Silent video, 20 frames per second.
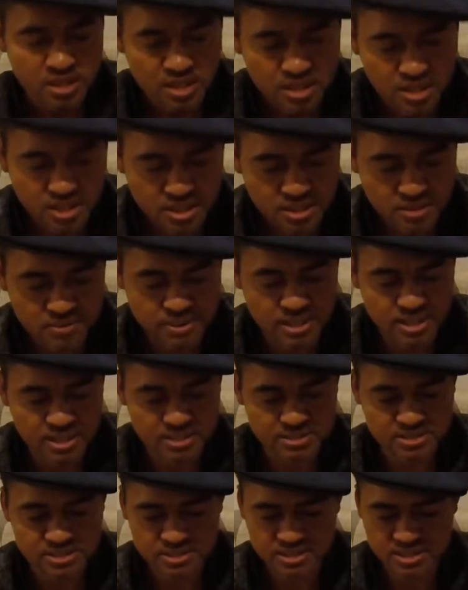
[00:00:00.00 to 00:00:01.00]
What
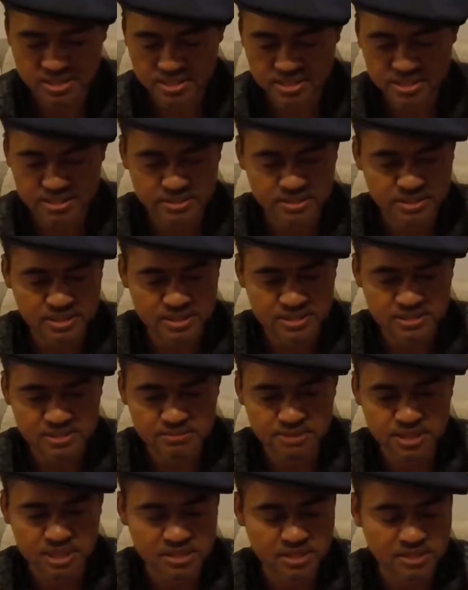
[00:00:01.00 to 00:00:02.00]
else in here? That's
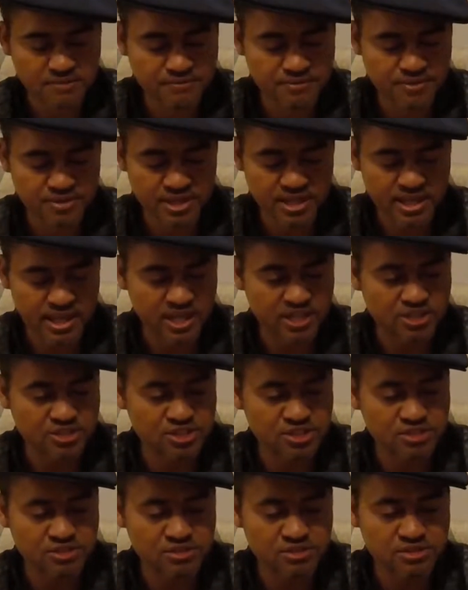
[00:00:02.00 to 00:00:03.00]
about it for the
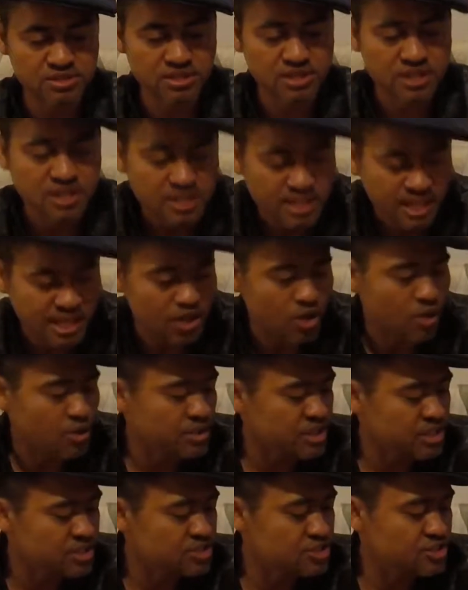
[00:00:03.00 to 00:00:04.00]
externals. Now
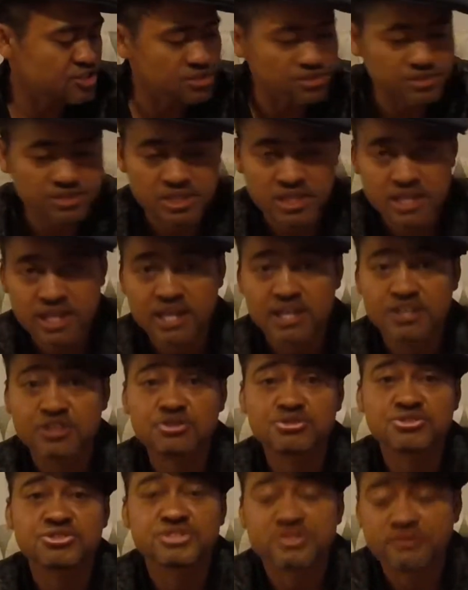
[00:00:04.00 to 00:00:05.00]
going internals, it
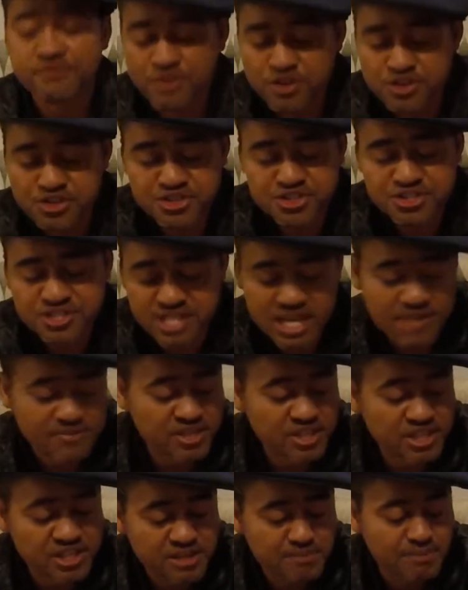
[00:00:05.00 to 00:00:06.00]
uses a version
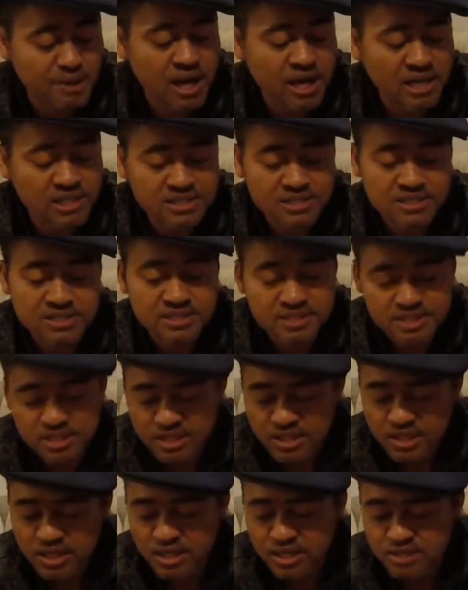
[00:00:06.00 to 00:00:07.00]
7 gearbox.
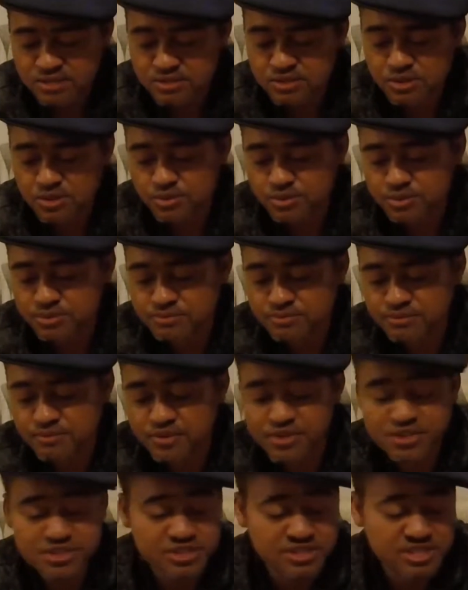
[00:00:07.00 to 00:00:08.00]
So
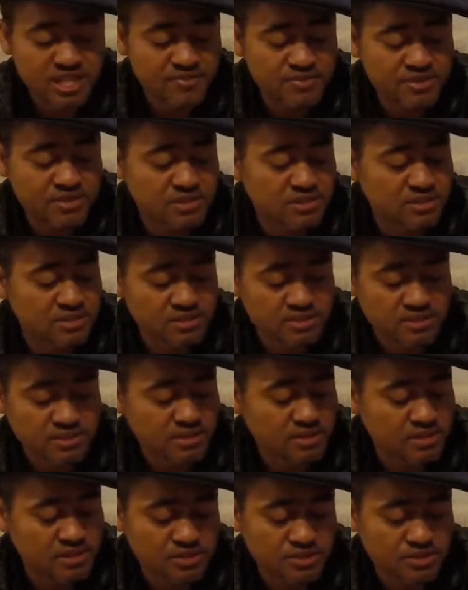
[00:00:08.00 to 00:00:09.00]
version 7
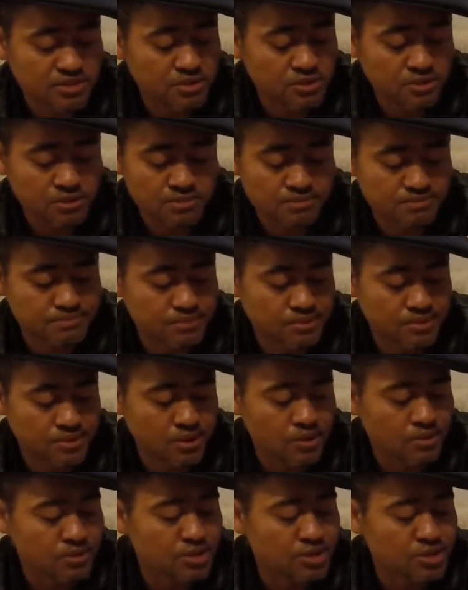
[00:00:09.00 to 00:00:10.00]
is
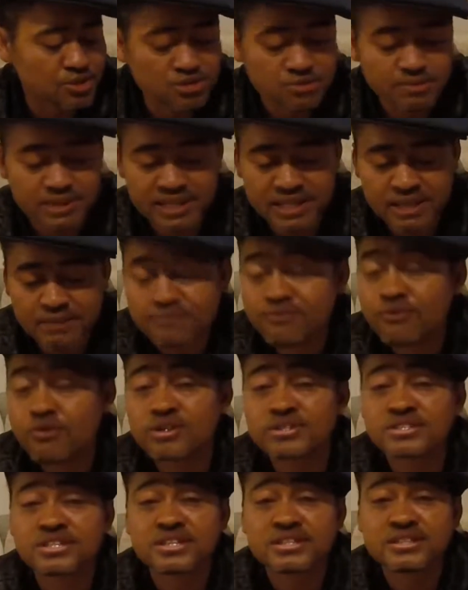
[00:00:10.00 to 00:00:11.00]
only used by the
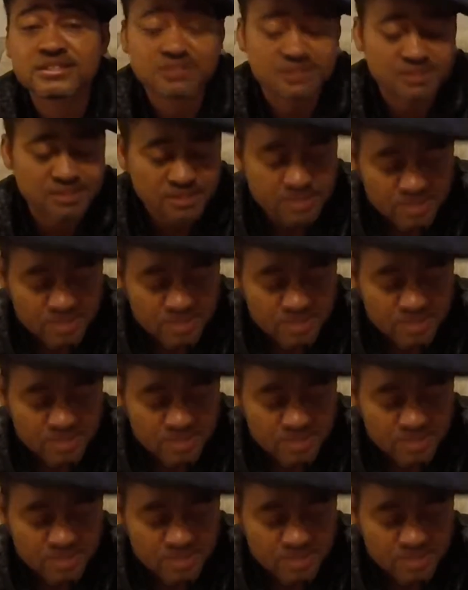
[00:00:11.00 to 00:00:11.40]
M14s.